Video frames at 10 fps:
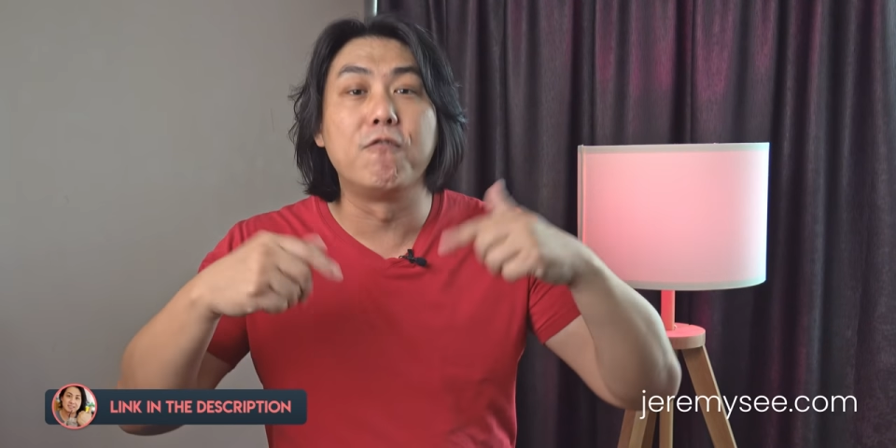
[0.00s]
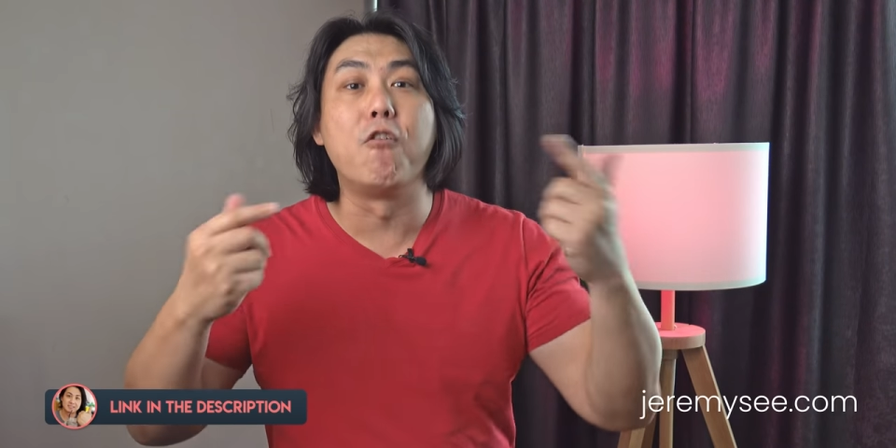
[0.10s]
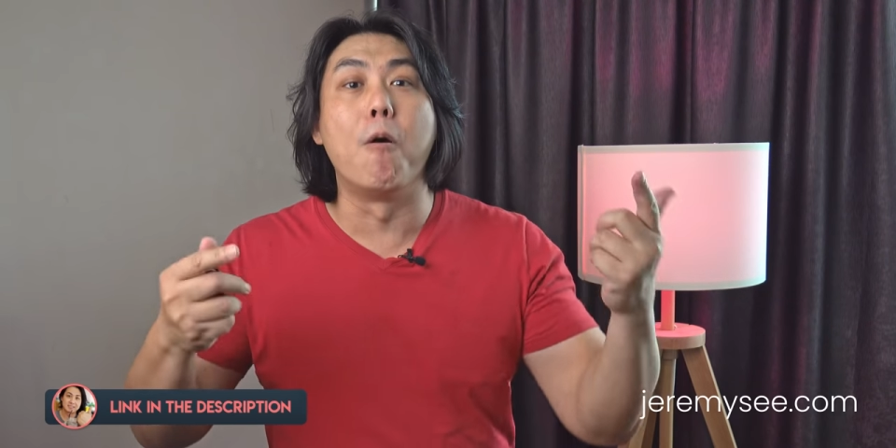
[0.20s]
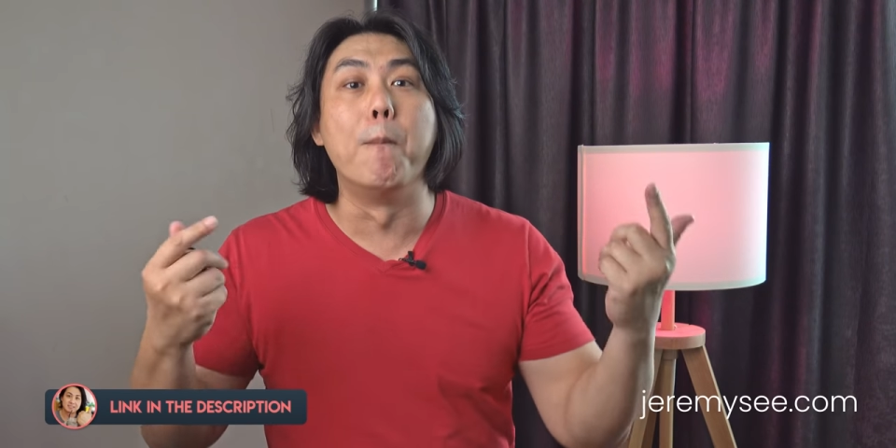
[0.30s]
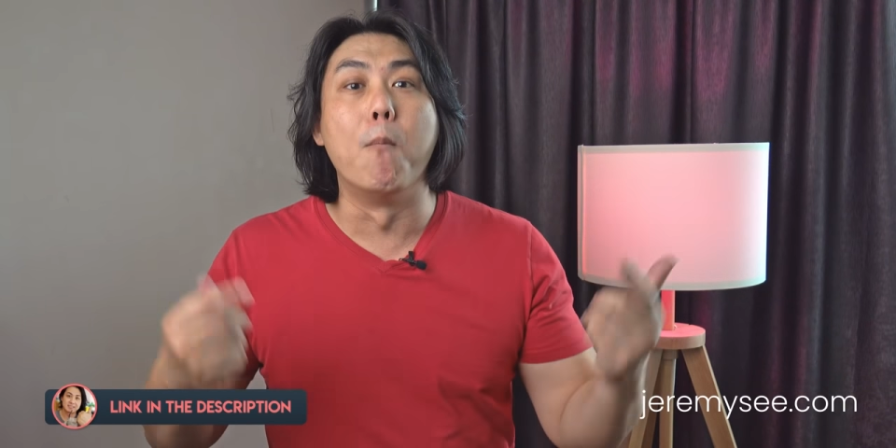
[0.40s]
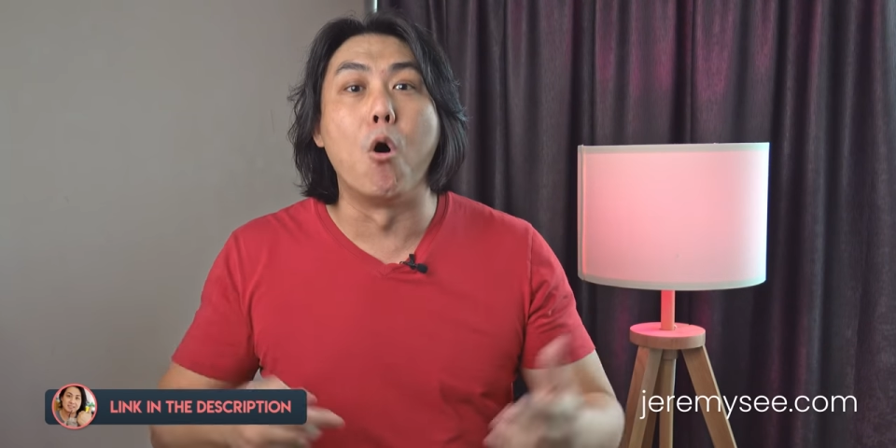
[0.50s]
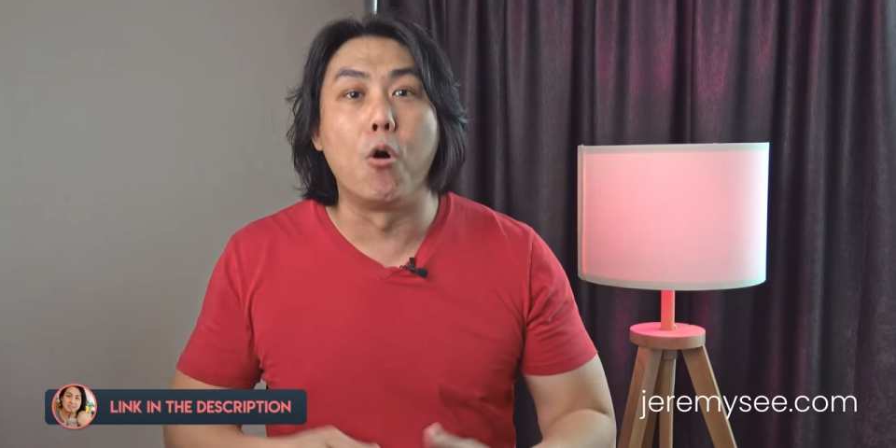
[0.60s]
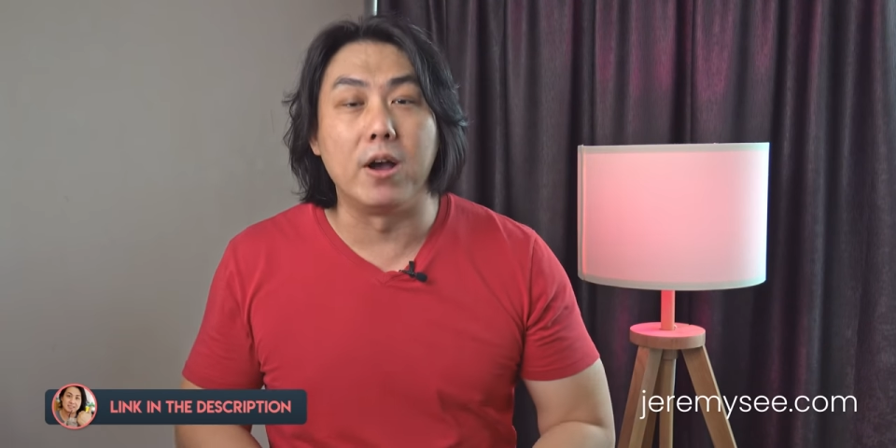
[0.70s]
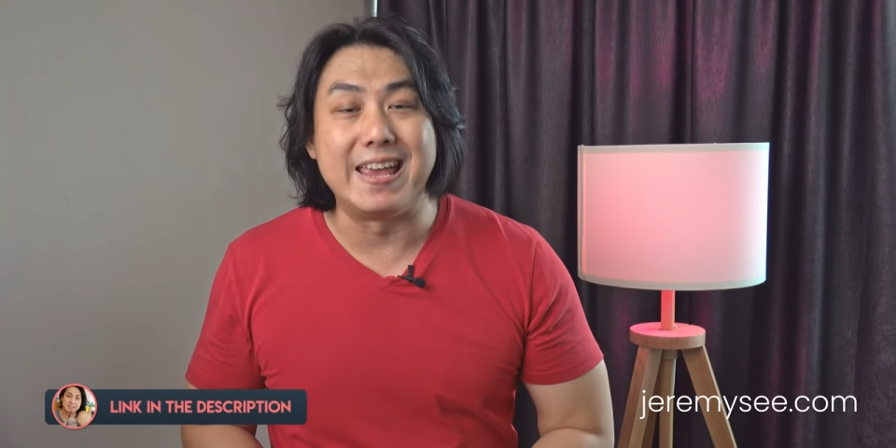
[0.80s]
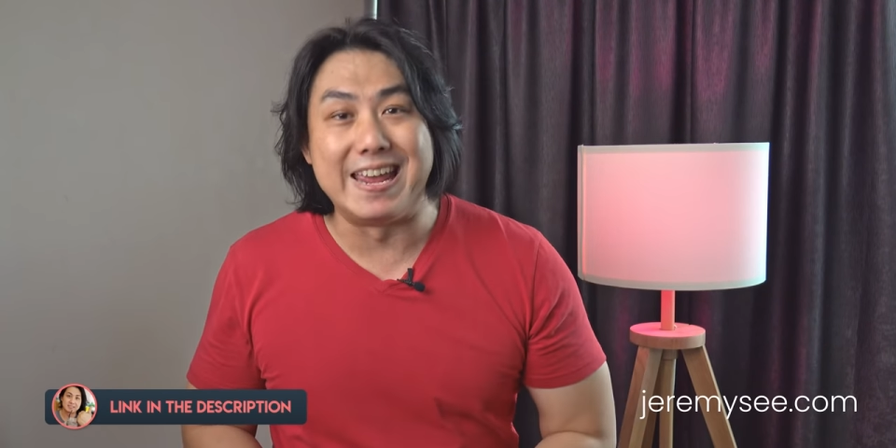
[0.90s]
for
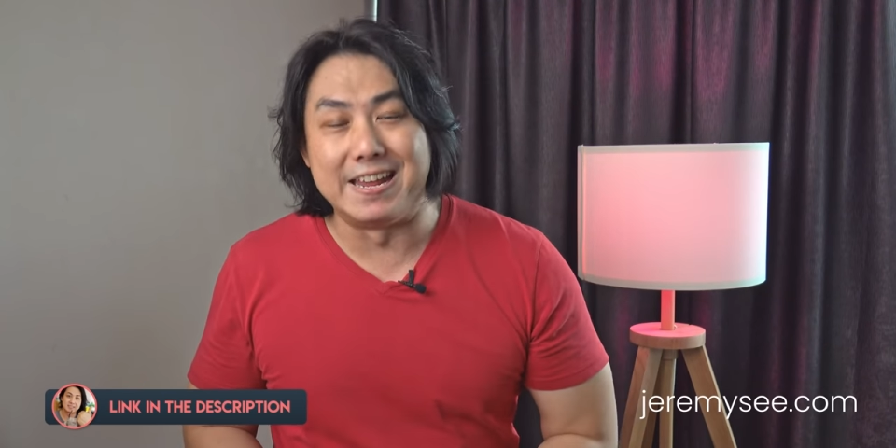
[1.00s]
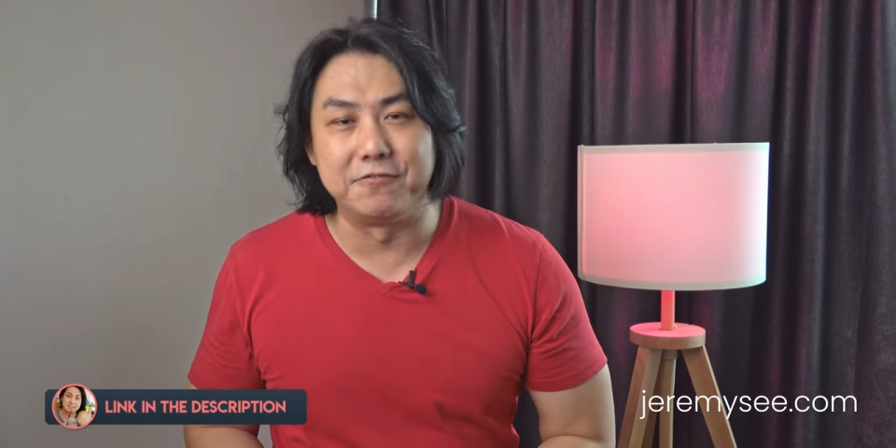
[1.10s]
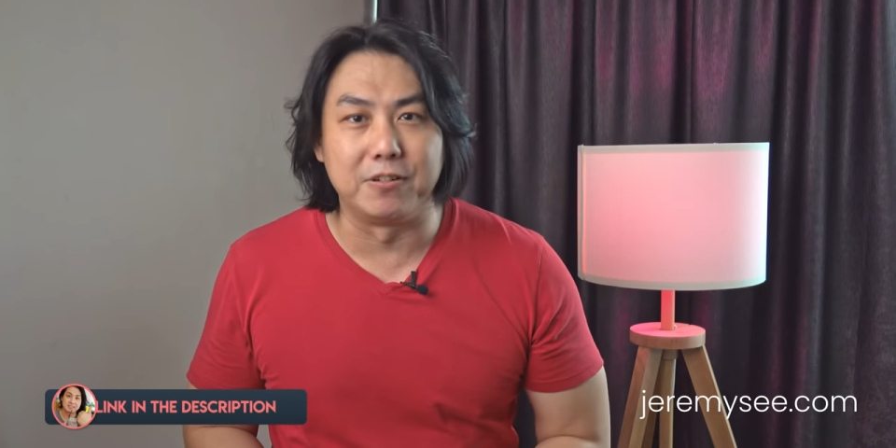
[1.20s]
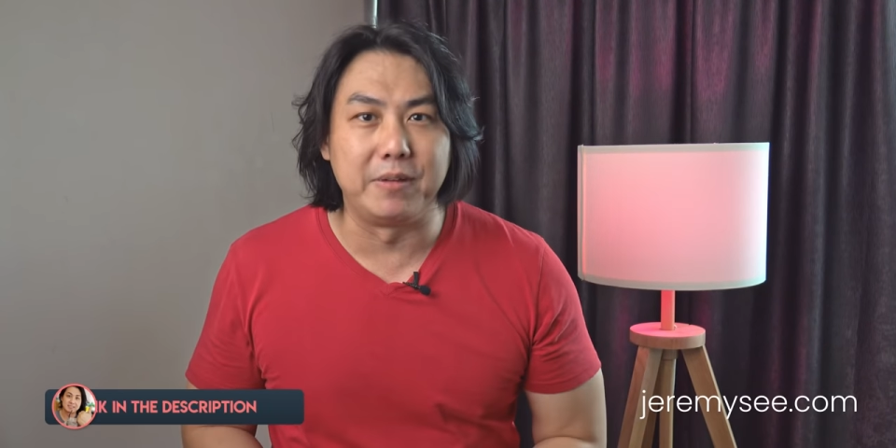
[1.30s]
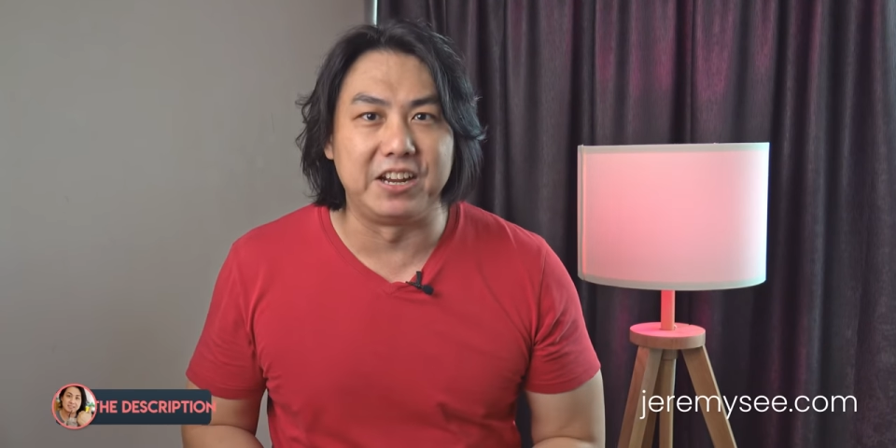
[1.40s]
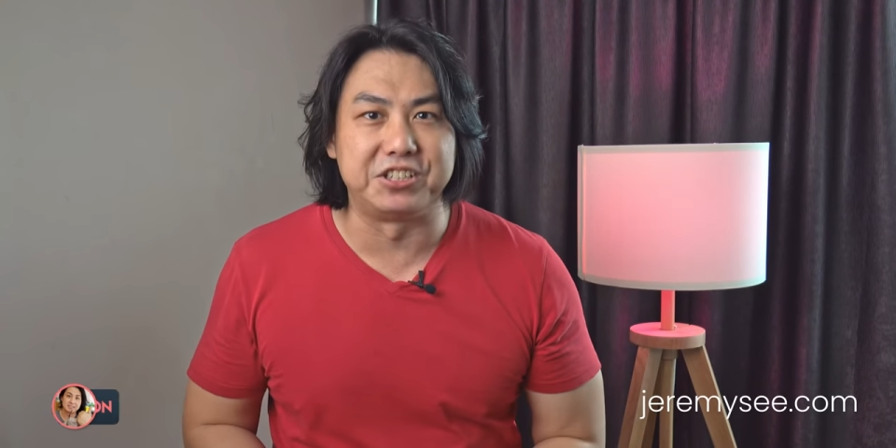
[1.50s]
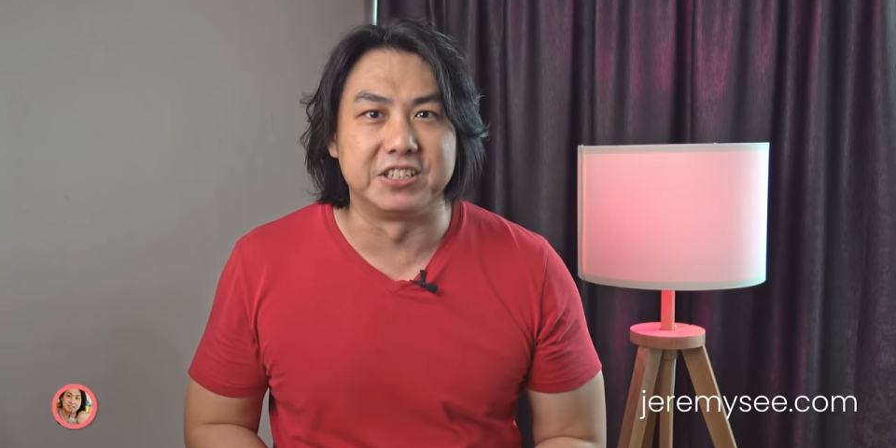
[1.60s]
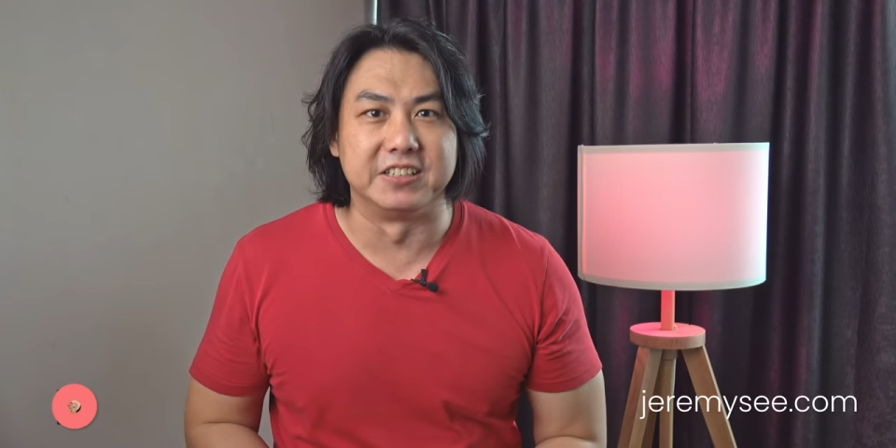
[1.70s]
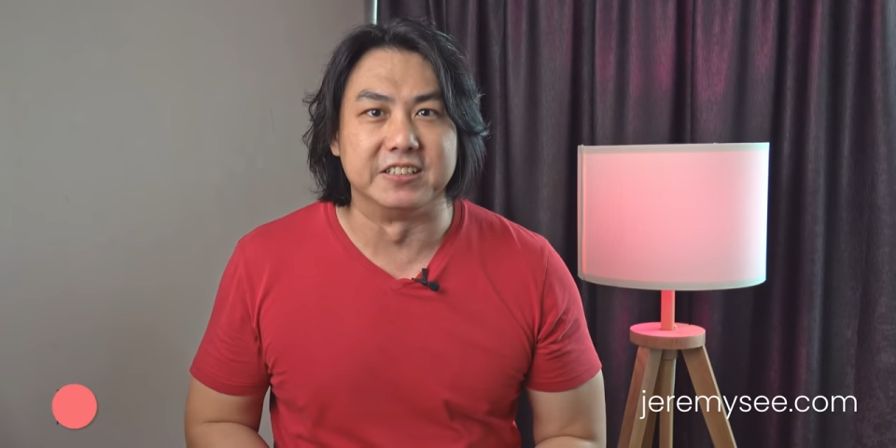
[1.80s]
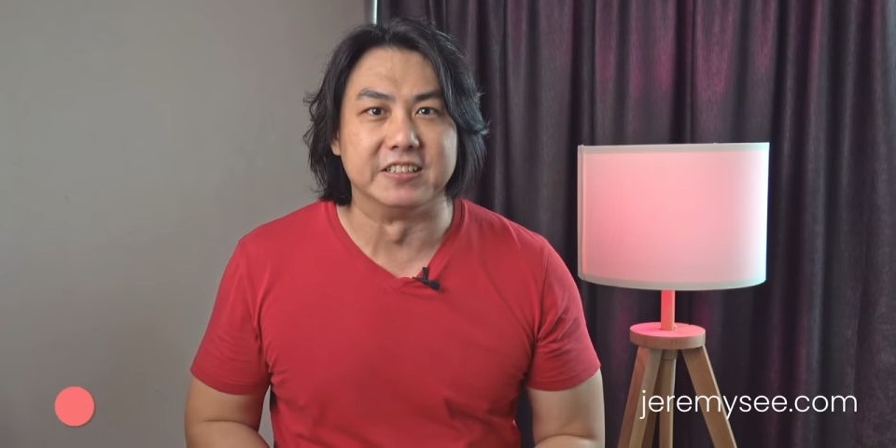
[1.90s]
more
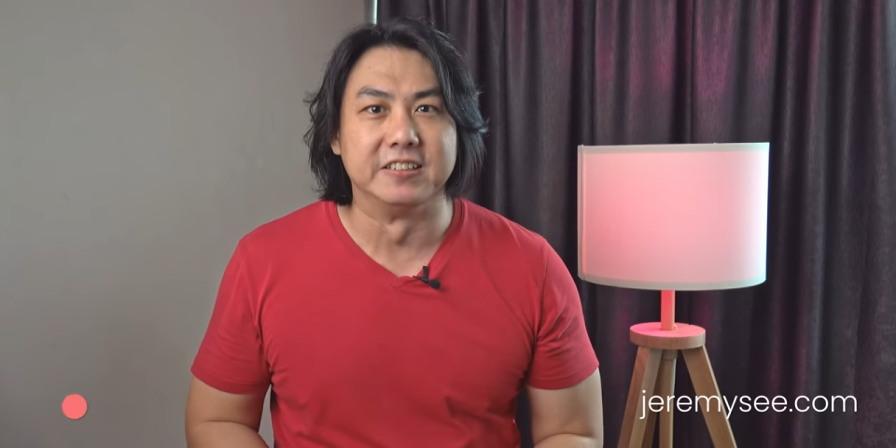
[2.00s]
information.